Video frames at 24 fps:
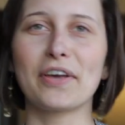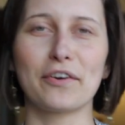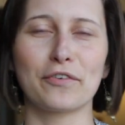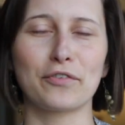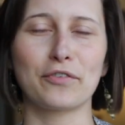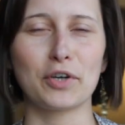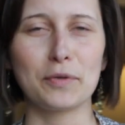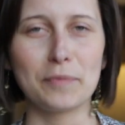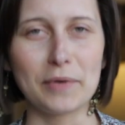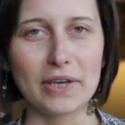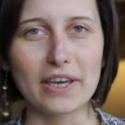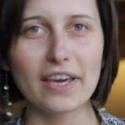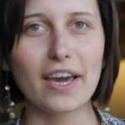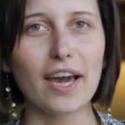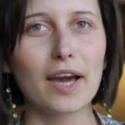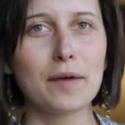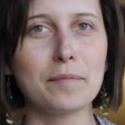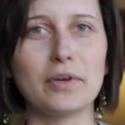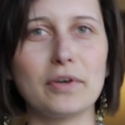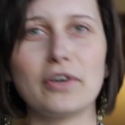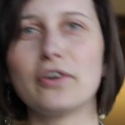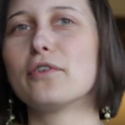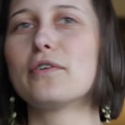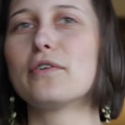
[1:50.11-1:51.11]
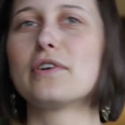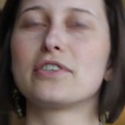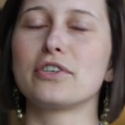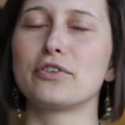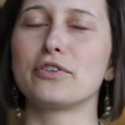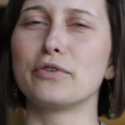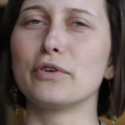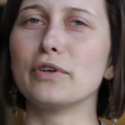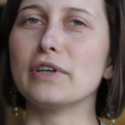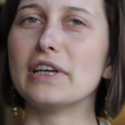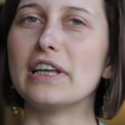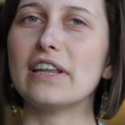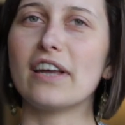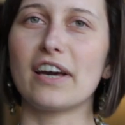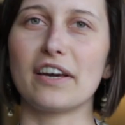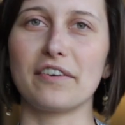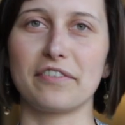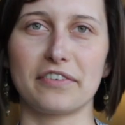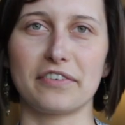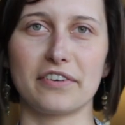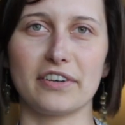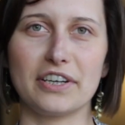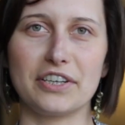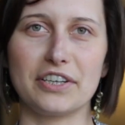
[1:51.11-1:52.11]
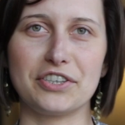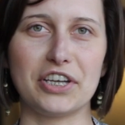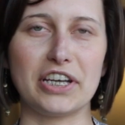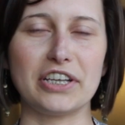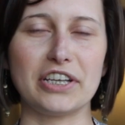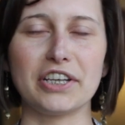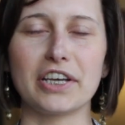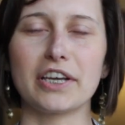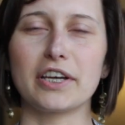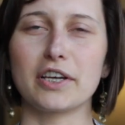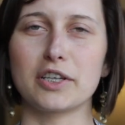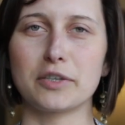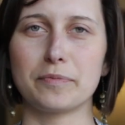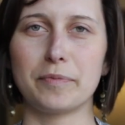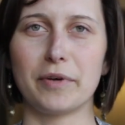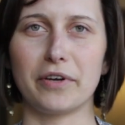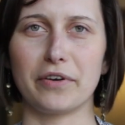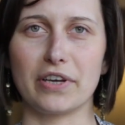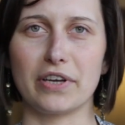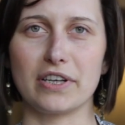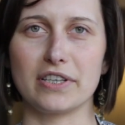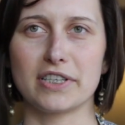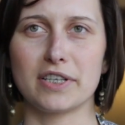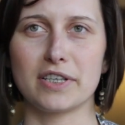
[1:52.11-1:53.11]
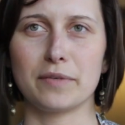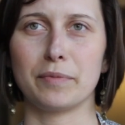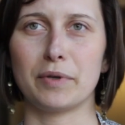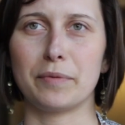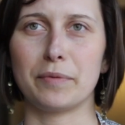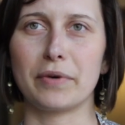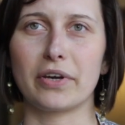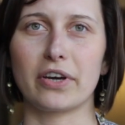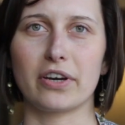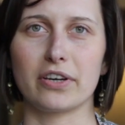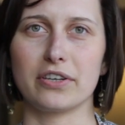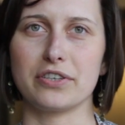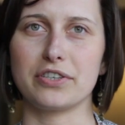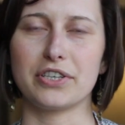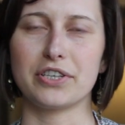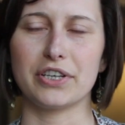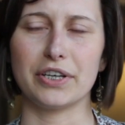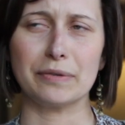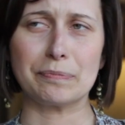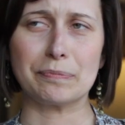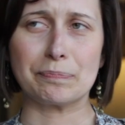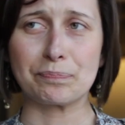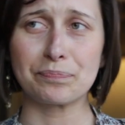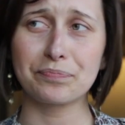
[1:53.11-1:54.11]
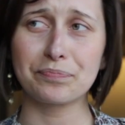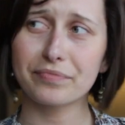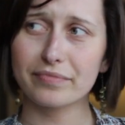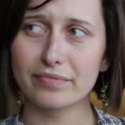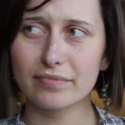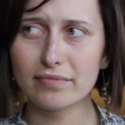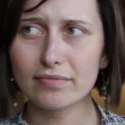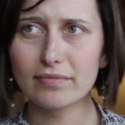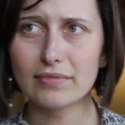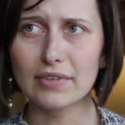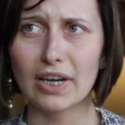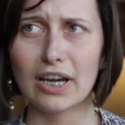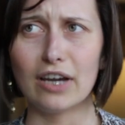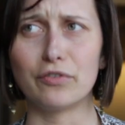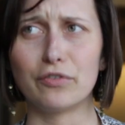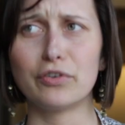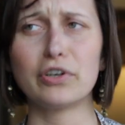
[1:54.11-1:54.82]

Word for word: for me, MEU is a truly life-changing uh, experience simply because um, I've